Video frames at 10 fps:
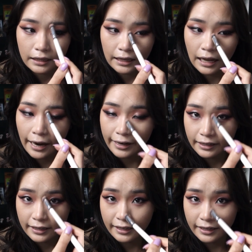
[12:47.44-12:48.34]

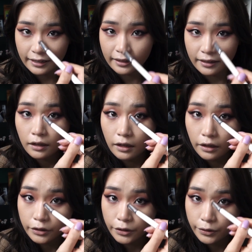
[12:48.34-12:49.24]
lightly
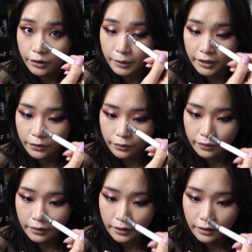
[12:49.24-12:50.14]
contour my
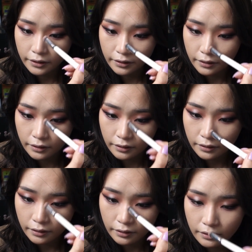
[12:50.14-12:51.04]
nose.
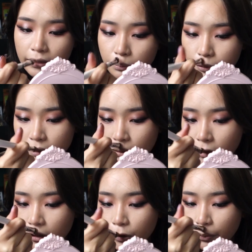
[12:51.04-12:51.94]
Just put some
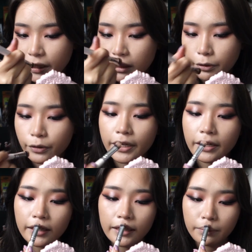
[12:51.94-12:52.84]
on your cupid's bow
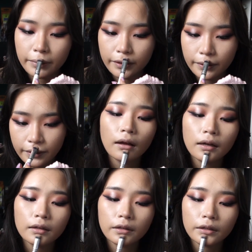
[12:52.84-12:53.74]
here in the middle
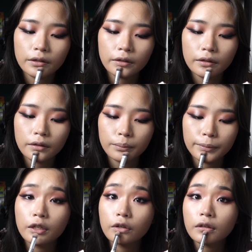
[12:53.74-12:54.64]
and also
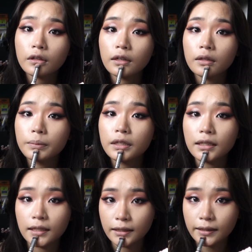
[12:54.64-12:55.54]
below the lips
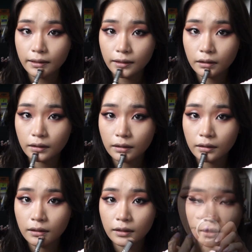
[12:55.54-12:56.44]
here.
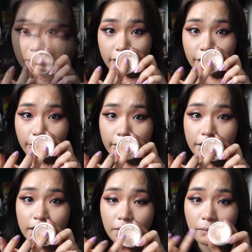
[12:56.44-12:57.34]
I'm gonna go
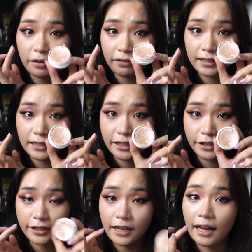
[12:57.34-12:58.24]
into some of my
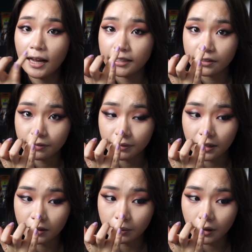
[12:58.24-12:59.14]
Flexitarian highlighter from
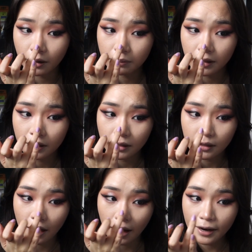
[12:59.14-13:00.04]
Colourpop.
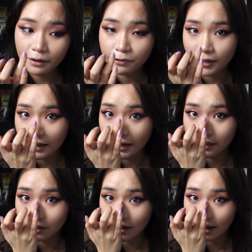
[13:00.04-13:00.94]
I really
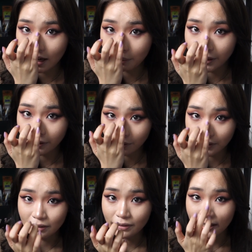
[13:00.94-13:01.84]
like to highlight my
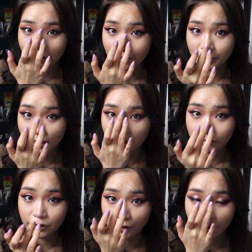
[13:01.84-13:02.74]
nose. It really gives me lots
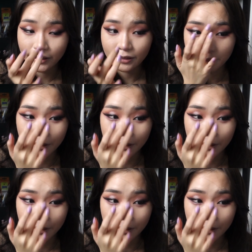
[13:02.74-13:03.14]
of joy, so I'm